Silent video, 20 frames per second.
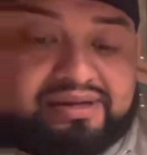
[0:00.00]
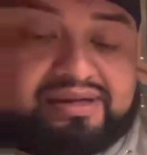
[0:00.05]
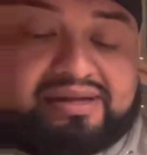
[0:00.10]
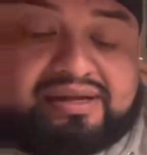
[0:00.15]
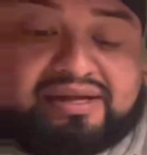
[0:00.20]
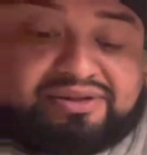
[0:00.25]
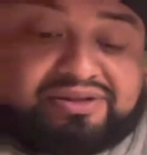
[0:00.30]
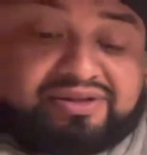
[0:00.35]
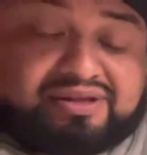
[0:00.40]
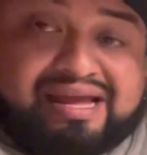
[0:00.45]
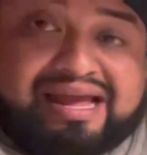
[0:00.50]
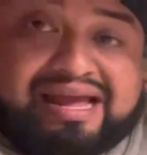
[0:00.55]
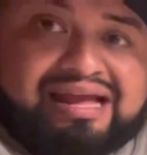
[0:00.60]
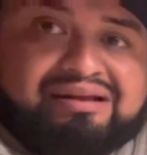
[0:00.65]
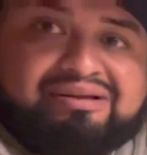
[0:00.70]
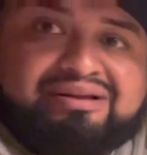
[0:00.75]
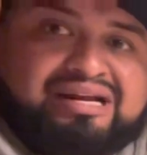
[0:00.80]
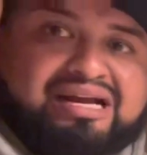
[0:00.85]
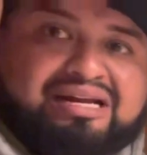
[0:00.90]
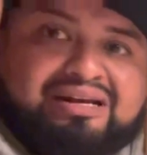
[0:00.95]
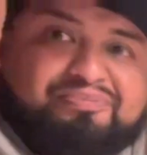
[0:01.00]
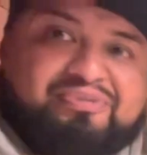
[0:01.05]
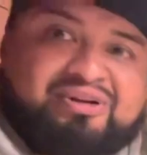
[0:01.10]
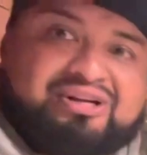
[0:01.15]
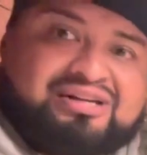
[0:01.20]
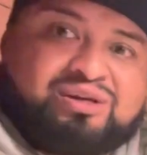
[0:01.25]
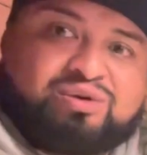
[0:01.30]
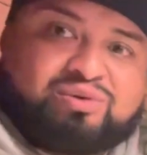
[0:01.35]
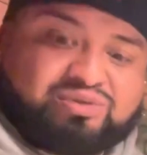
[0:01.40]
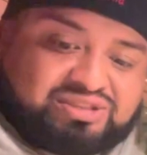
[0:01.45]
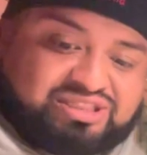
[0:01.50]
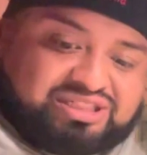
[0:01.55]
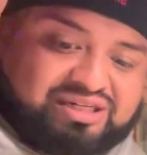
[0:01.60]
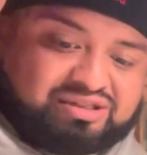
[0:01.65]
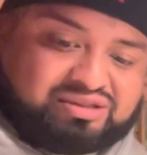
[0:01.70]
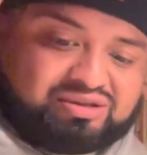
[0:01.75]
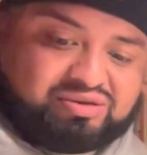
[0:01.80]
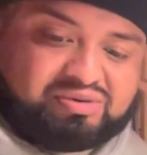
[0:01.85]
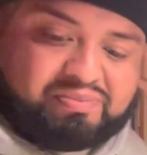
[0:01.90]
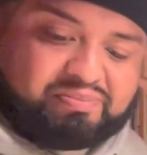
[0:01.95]
And you got a fucking
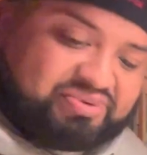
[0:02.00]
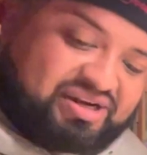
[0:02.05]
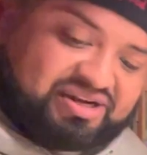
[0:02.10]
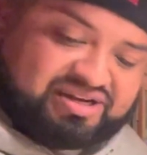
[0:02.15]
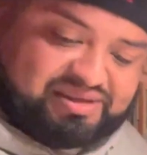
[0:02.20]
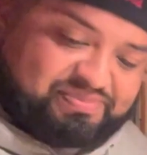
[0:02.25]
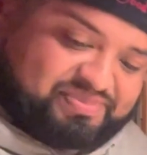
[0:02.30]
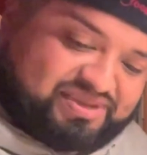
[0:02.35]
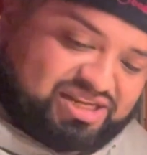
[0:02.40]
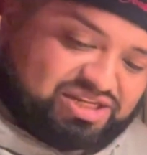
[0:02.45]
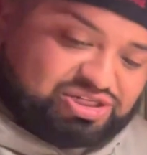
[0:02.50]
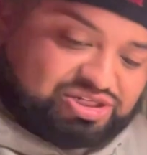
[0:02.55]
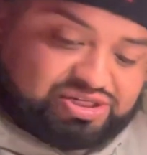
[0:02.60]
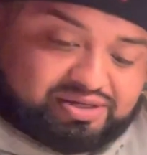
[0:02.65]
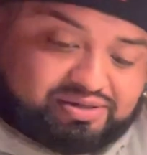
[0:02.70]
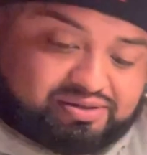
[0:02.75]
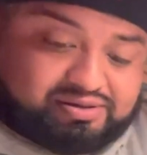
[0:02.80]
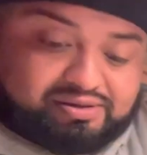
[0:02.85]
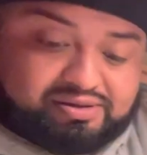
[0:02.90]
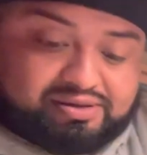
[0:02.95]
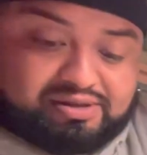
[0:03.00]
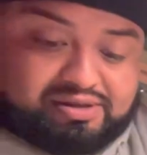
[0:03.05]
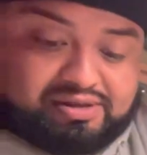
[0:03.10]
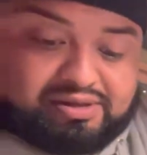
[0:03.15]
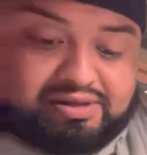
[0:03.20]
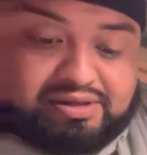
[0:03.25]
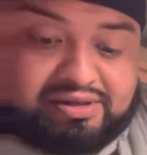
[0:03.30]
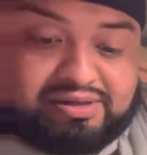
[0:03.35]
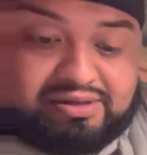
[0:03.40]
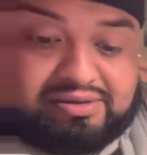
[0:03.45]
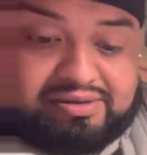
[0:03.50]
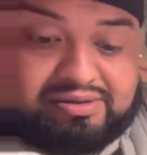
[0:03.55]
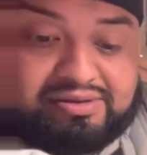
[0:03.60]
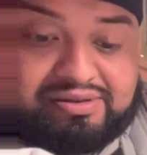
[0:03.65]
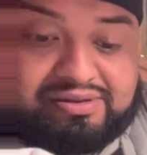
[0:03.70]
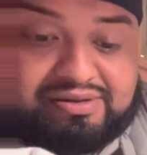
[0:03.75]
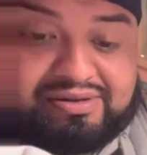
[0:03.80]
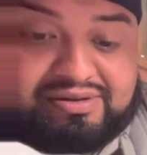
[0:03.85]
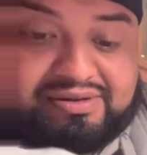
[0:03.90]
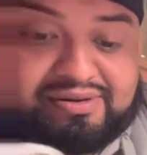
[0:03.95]
concierto with Britney, bitch.
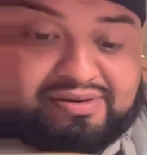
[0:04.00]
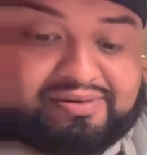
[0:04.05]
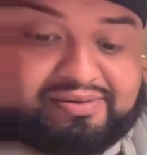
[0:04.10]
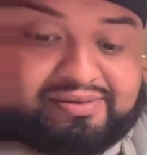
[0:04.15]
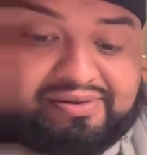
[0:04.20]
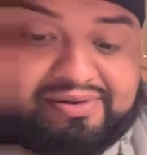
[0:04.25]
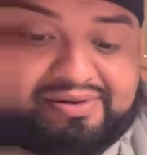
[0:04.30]
You know?